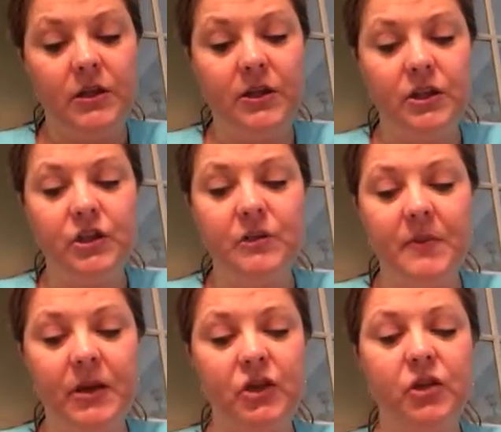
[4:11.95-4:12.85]
to just
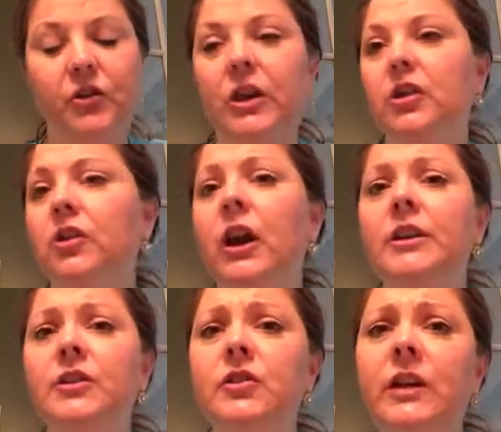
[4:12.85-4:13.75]
make sure that you're
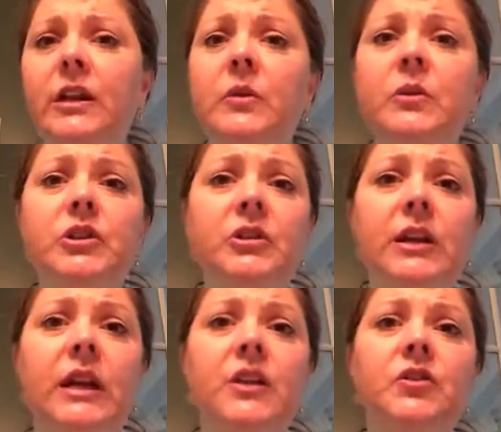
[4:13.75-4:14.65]
understanding what you
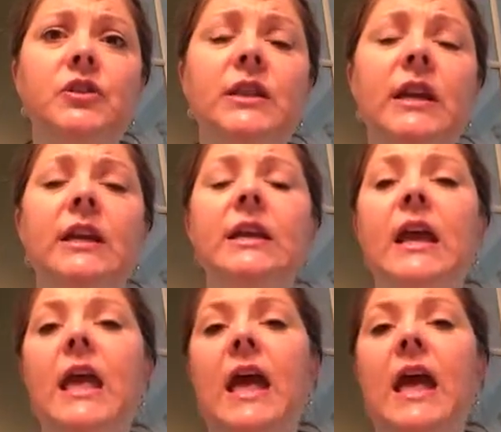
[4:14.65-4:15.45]
need to understand